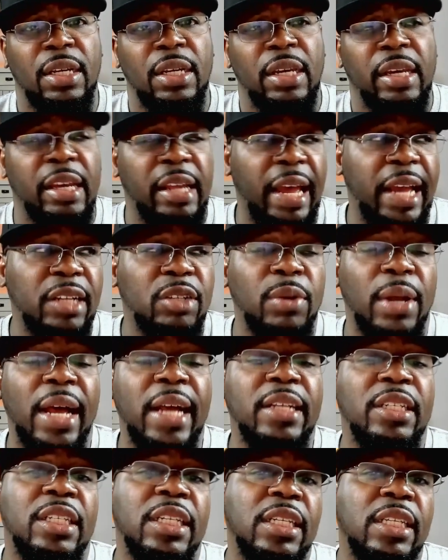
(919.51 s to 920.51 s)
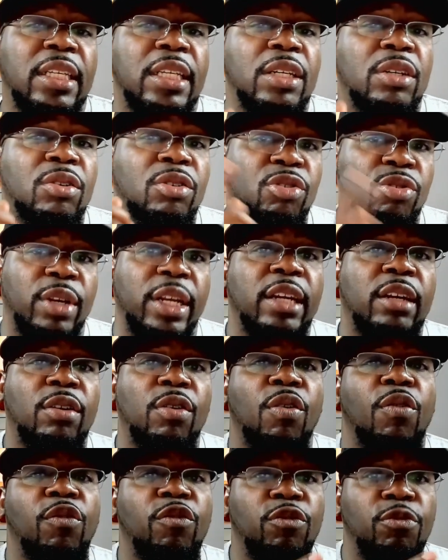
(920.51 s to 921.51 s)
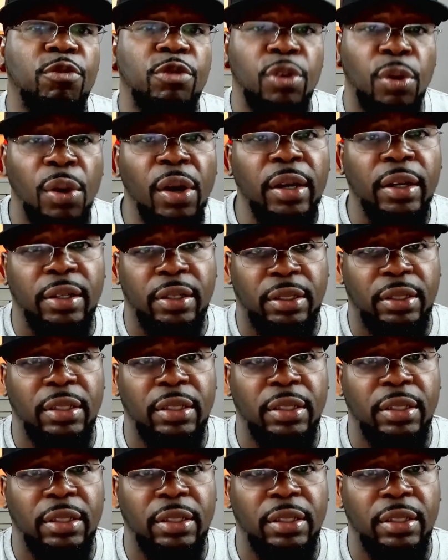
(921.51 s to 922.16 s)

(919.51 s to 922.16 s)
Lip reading: And actually, she killed Draco's daughter.